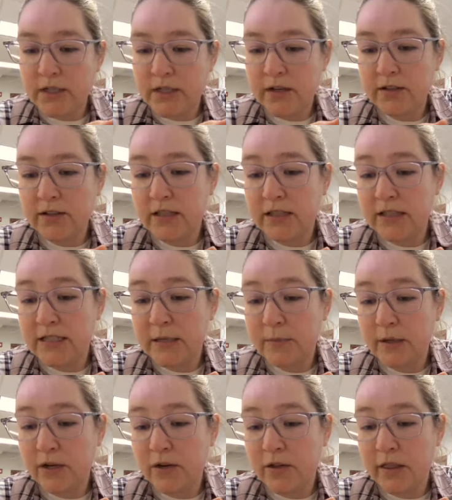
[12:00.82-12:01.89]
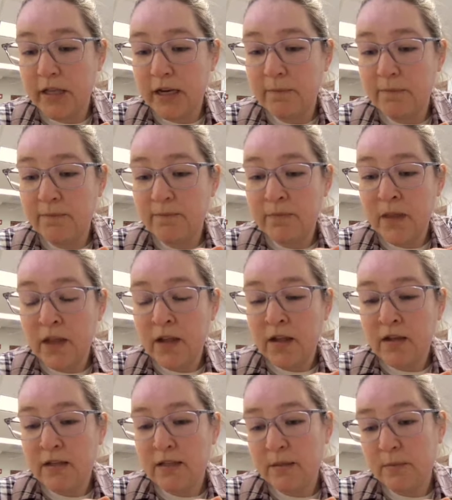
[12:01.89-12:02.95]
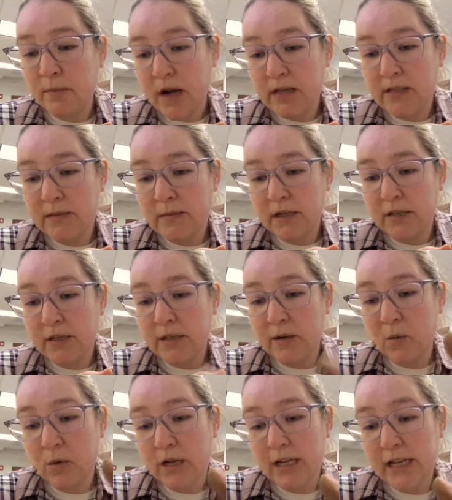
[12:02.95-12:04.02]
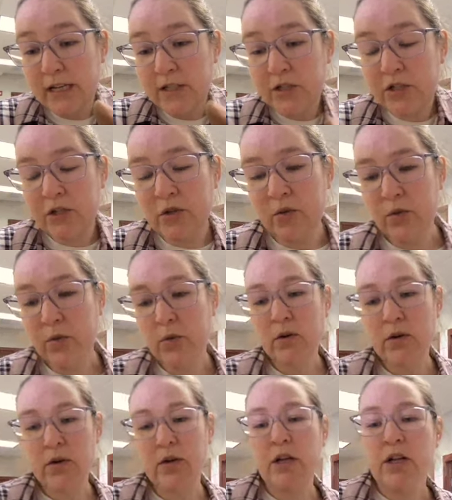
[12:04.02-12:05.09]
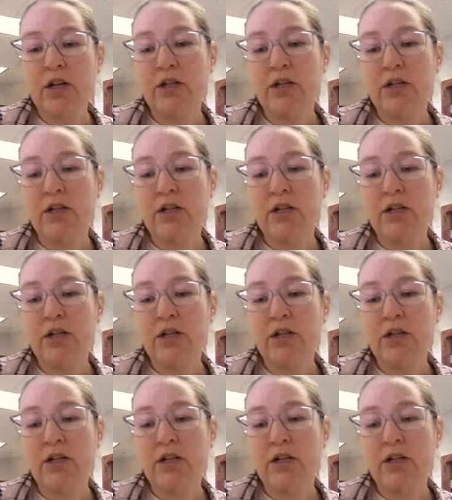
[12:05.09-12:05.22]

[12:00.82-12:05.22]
knuckle to the tip of your thumb is approximately 1 inch or